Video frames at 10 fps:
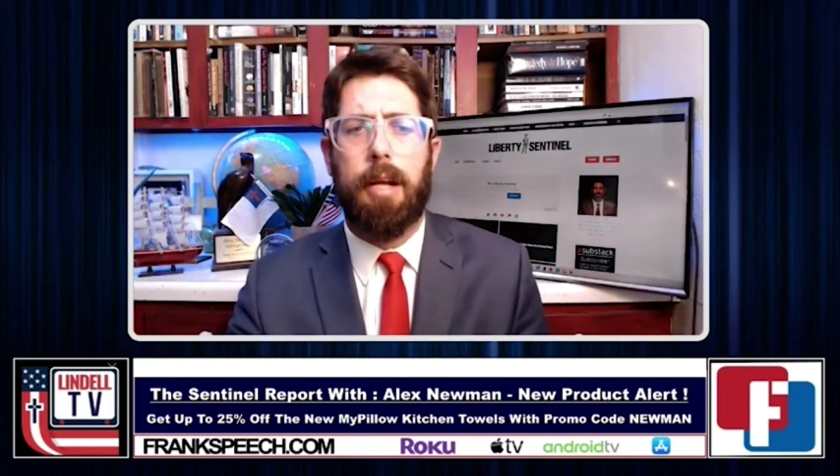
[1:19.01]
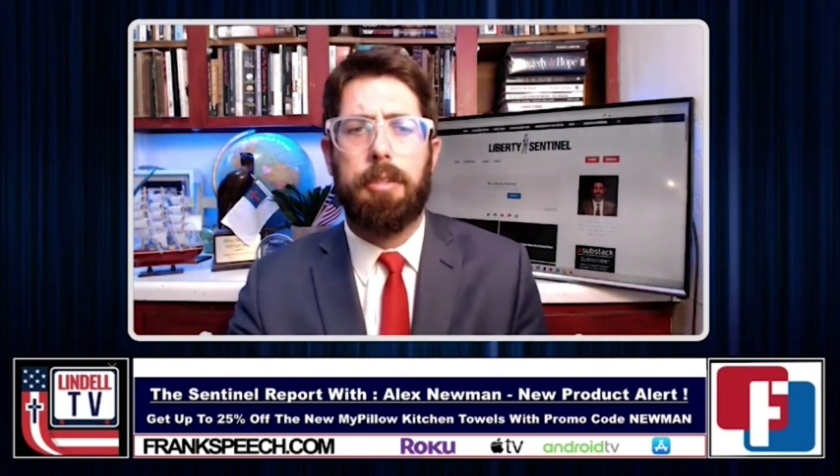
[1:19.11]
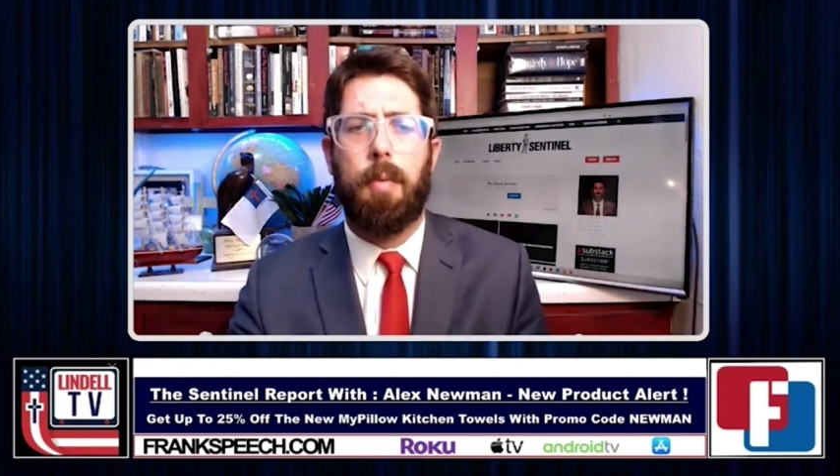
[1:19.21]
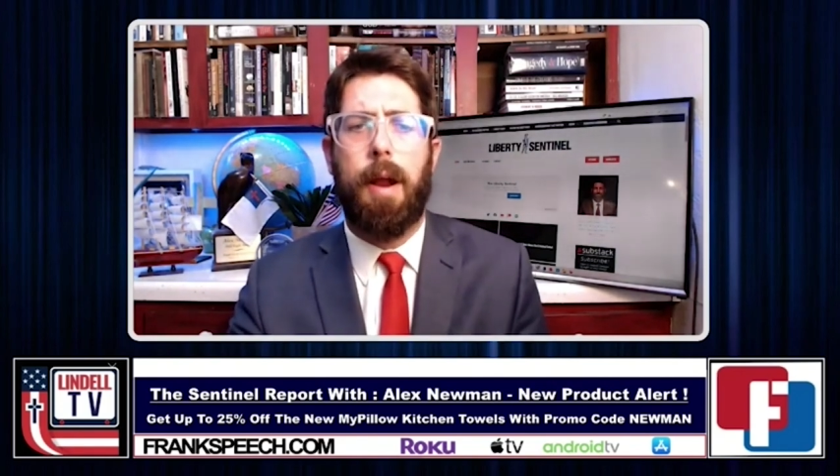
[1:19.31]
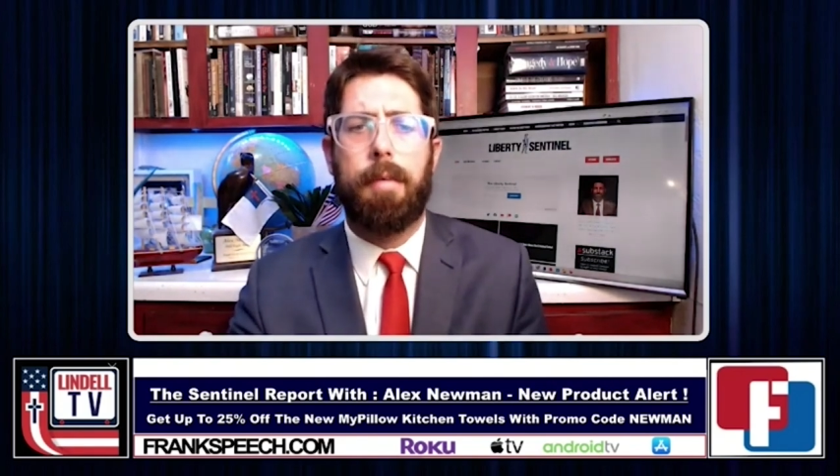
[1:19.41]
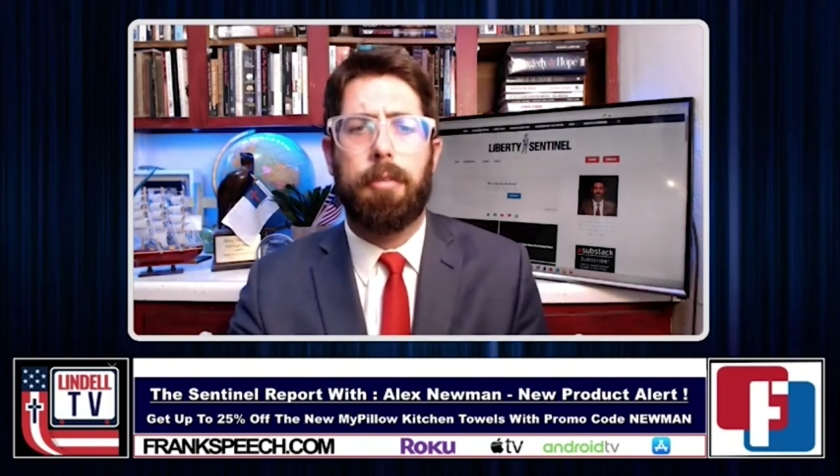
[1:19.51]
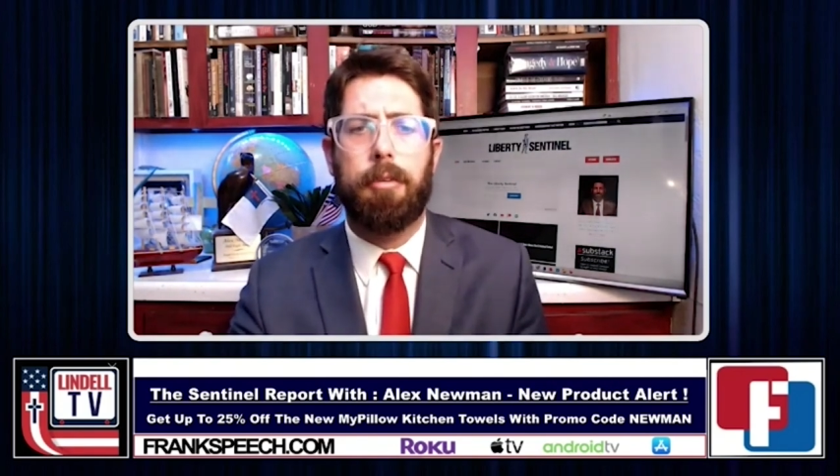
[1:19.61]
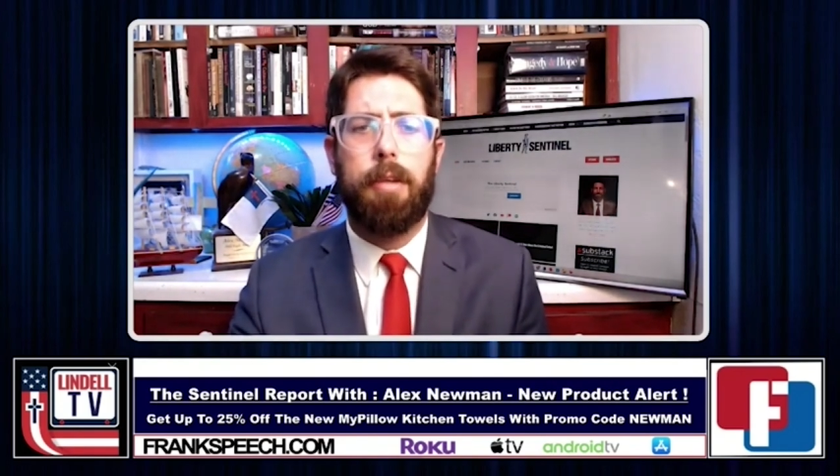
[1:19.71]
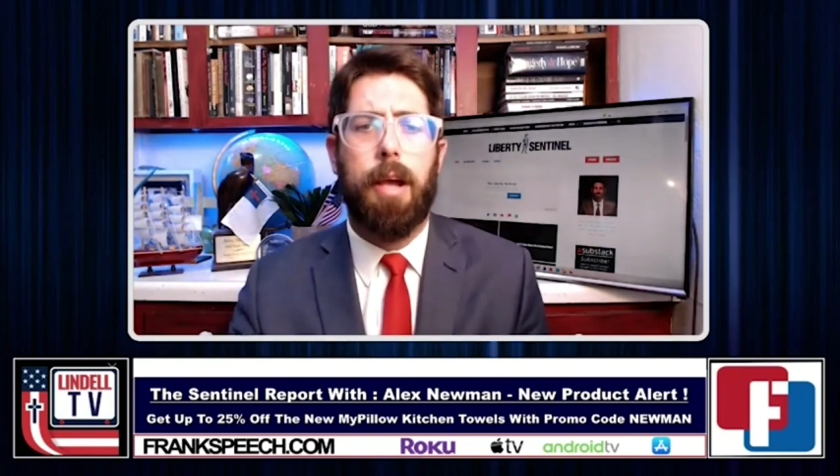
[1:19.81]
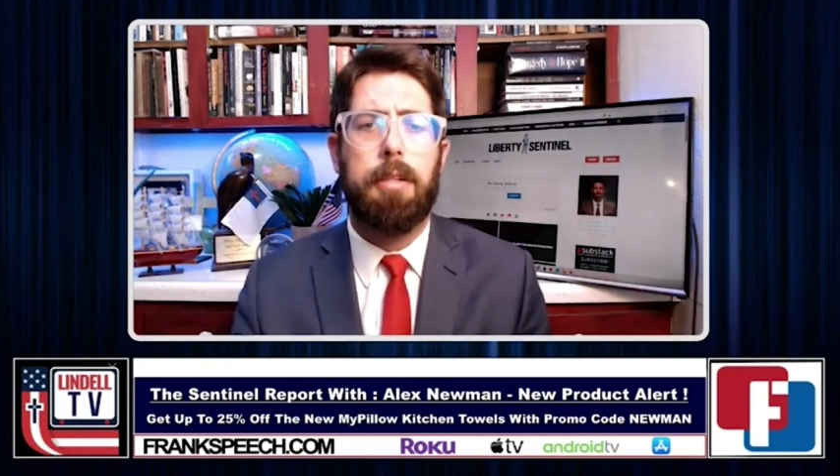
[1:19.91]
actually went after
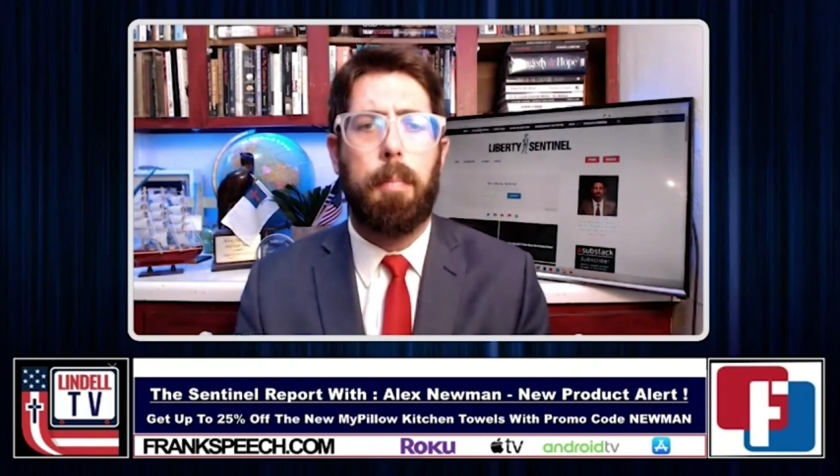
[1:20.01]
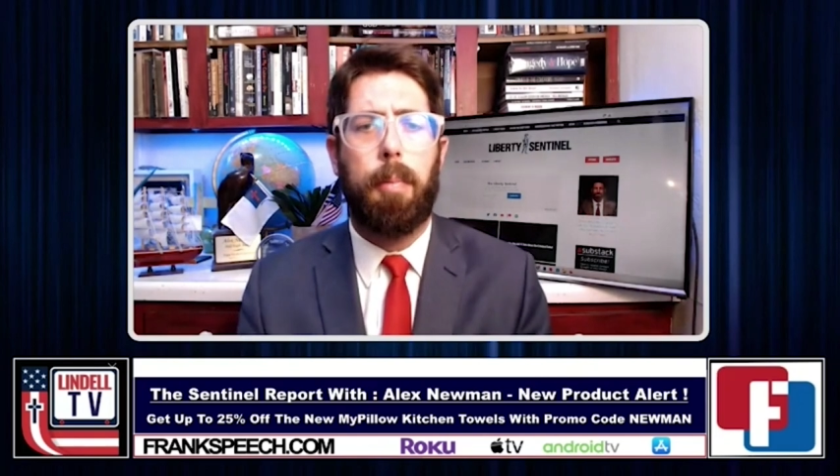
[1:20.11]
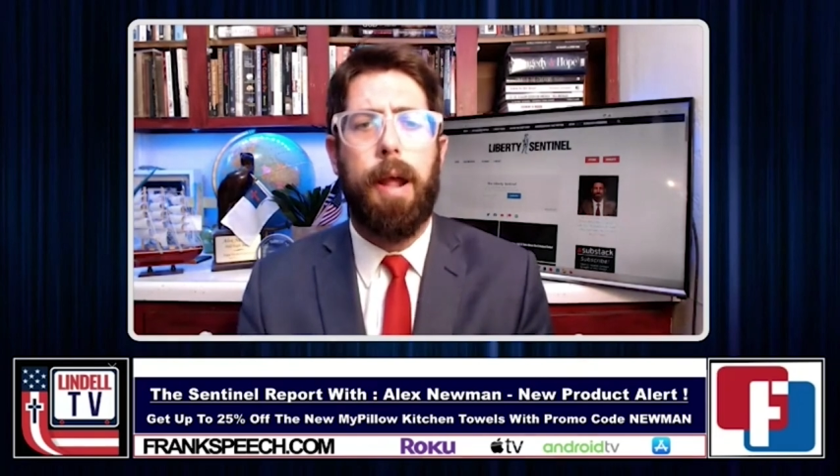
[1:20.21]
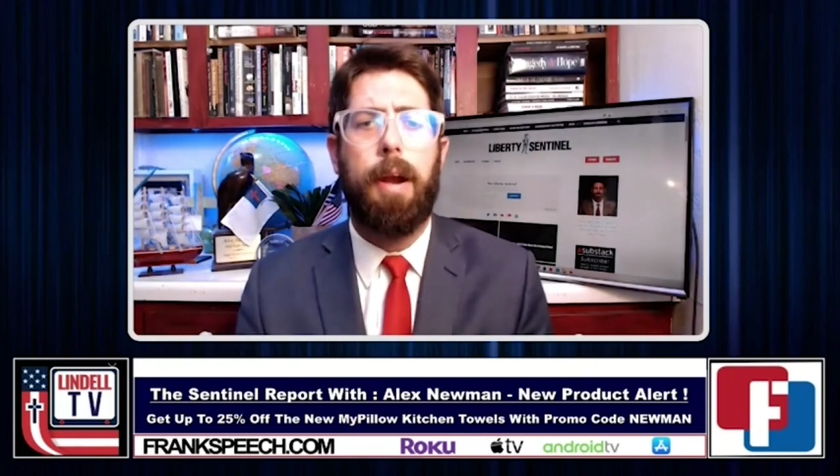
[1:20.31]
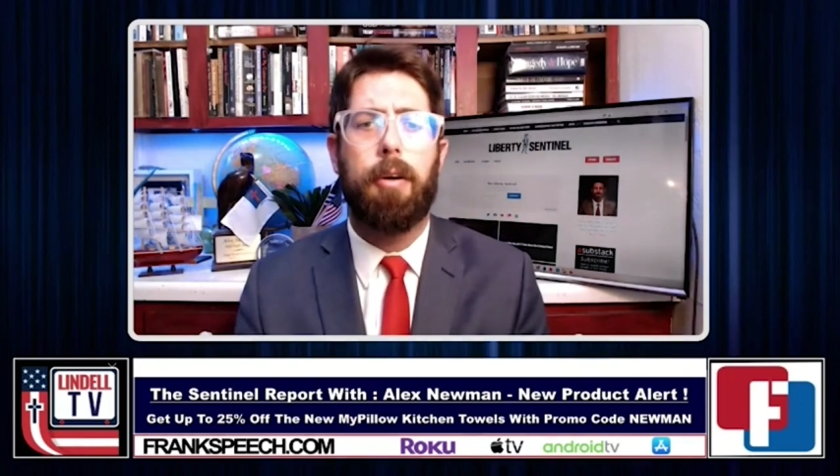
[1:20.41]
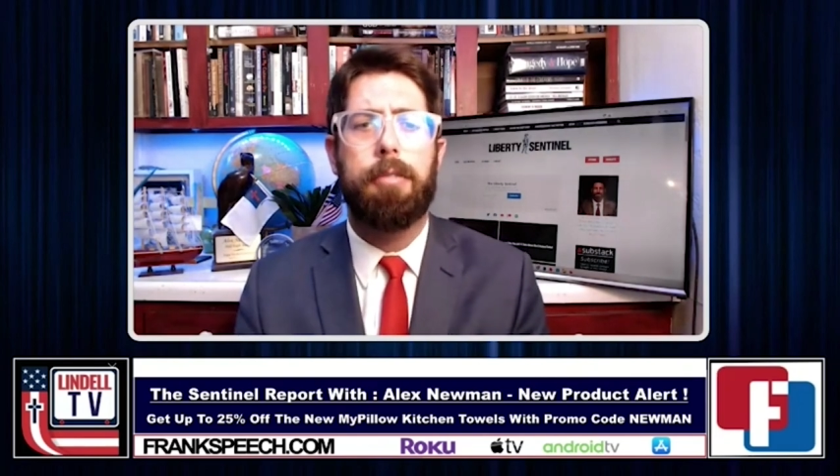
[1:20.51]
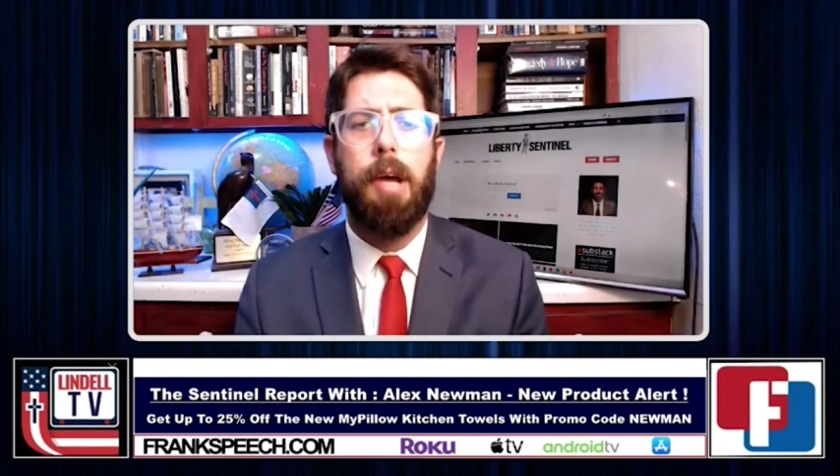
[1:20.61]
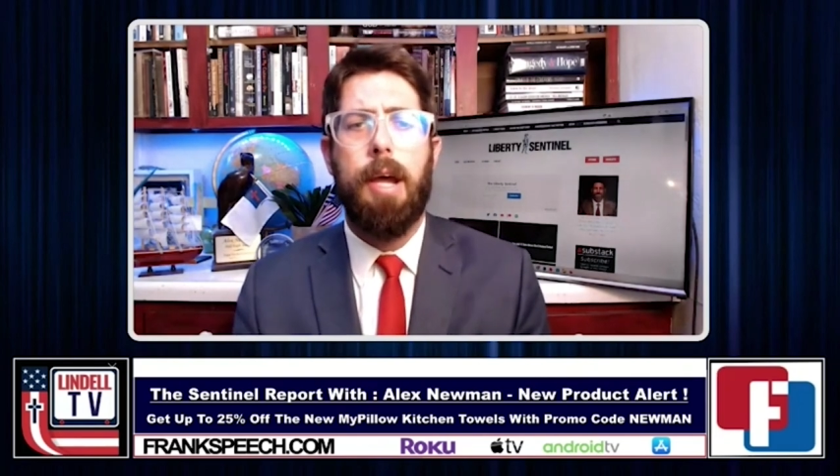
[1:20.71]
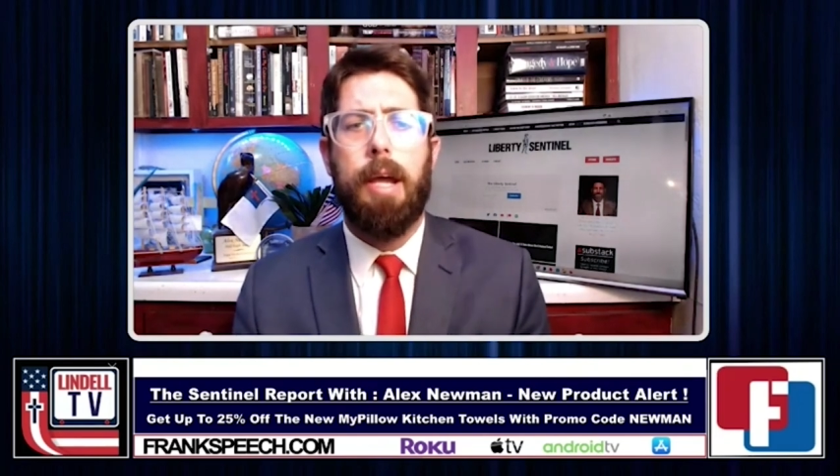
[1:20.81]
sex predators